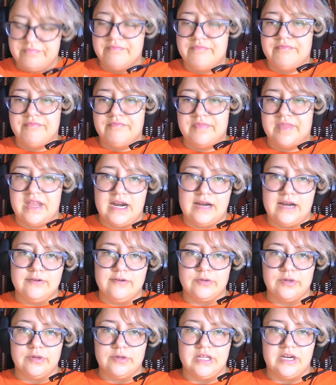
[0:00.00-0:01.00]
than I
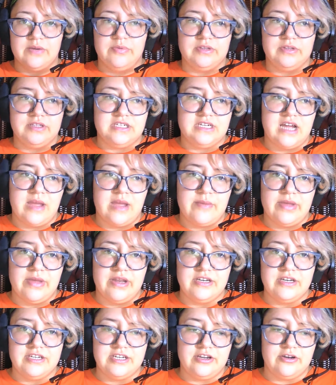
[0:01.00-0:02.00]
was willing to put the time
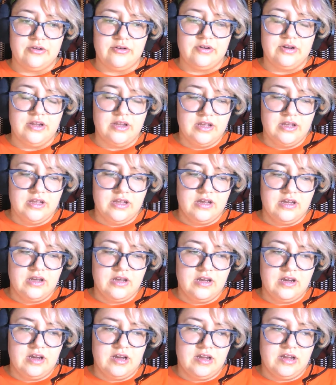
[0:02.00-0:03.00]
into,
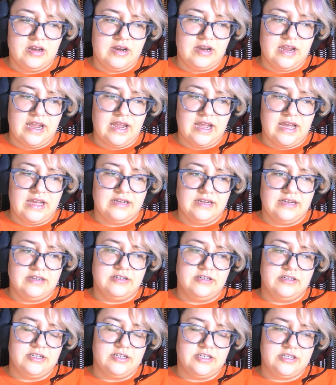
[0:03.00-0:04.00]

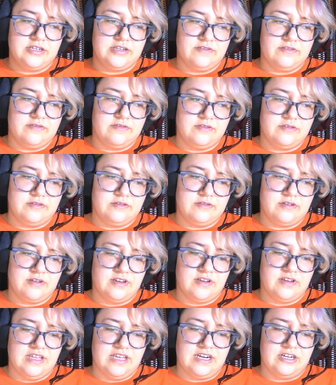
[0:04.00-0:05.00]
and
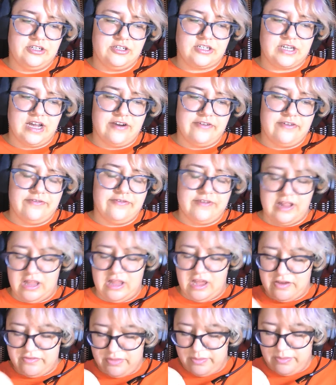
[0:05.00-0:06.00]
it just kind of fell
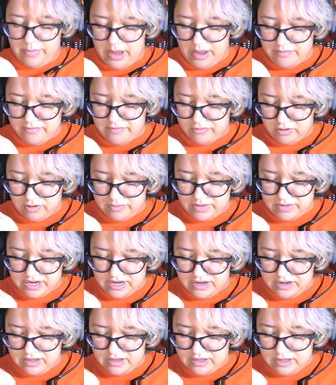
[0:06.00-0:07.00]
off the map for
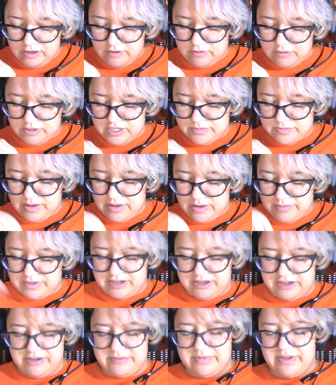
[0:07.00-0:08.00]
me, which is probably
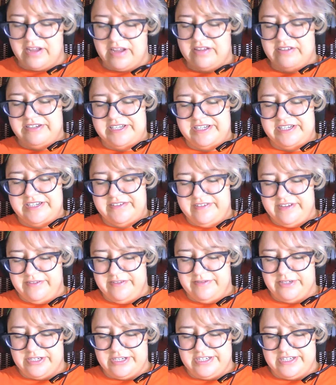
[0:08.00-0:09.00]
good because it
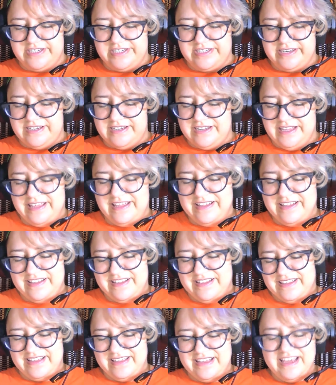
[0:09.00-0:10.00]
was
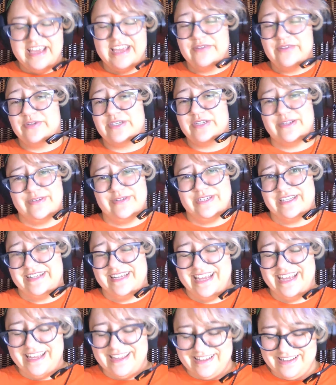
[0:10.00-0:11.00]
so
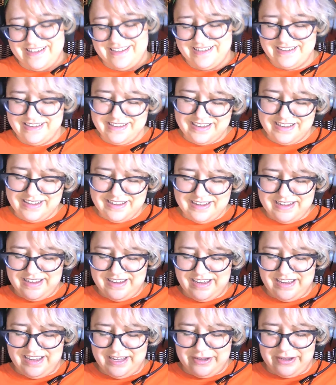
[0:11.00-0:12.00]
silly.
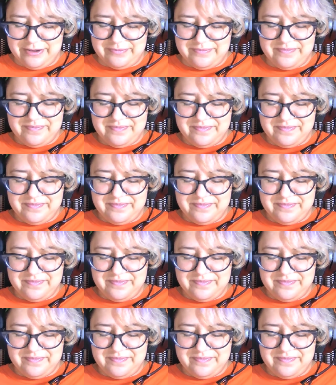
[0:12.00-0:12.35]
Um,